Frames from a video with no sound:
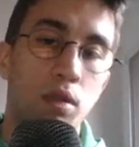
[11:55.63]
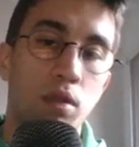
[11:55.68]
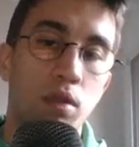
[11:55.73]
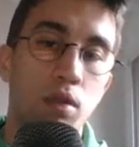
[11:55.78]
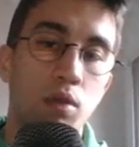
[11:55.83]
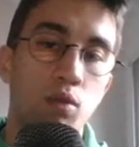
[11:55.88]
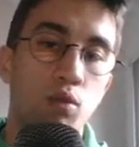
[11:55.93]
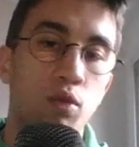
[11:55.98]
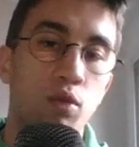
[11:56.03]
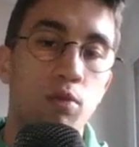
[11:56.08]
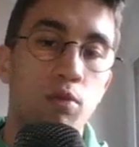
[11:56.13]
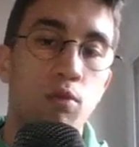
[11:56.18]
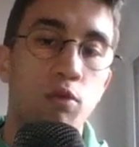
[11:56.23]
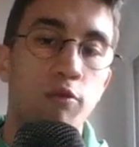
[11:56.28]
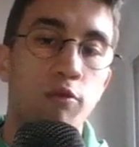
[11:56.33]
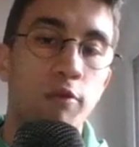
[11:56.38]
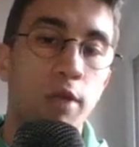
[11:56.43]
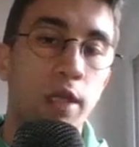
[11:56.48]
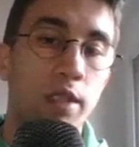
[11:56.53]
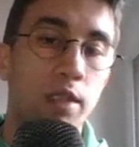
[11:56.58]
with
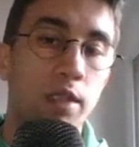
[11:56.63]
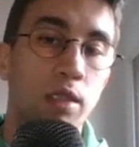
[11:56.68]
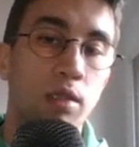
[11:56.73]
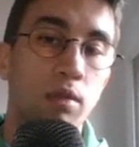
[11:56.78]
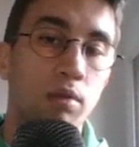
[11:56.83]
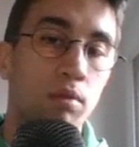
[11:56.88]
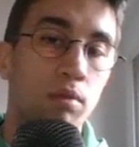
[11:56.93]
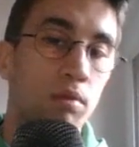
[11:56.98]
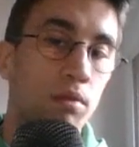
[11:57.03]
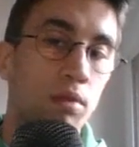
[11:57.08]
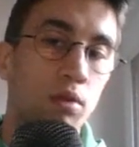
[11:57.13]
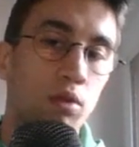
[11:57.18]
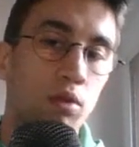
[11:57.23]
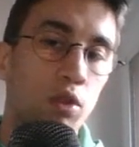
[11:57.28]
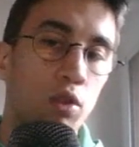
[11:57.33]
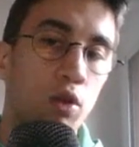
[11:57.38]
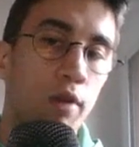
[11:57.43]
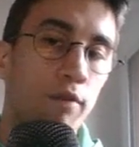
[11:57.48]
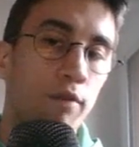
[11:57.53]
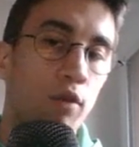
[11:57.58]
move like this,
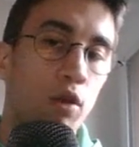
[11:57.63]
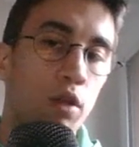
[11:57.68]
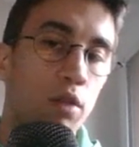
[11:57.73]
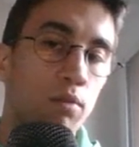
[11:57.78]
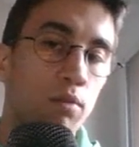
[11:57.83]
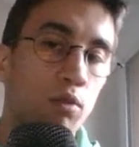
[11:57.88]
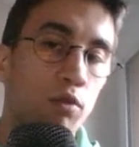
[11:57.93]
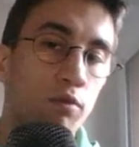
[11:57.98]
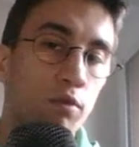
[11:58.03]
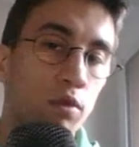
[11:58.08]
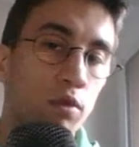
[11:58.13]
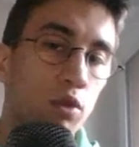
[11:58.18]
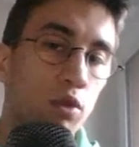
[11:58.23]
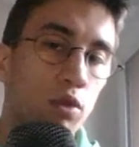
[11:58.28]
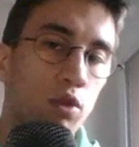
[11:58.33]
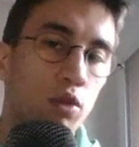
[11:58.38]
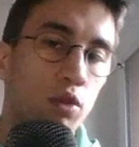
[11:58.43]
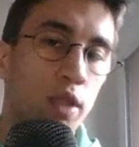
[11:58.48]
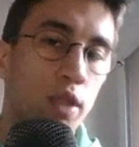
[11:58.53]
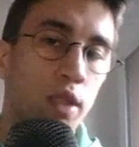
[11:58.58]
you have only move.
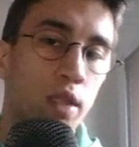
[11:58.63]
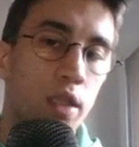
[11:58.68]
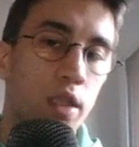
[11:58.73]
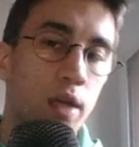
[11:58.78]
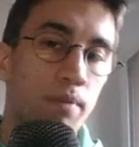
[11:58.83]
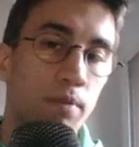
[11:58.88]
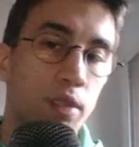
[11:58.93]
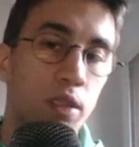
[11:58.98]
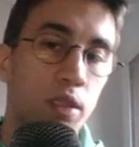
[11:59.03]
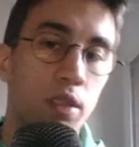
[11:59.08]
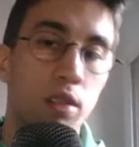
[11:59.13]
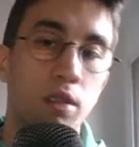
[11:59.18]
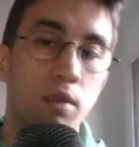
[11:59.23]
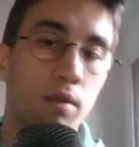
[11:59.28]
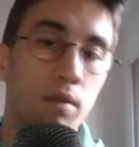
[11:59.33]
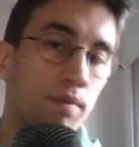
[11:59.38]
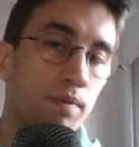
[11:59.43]
You can come here.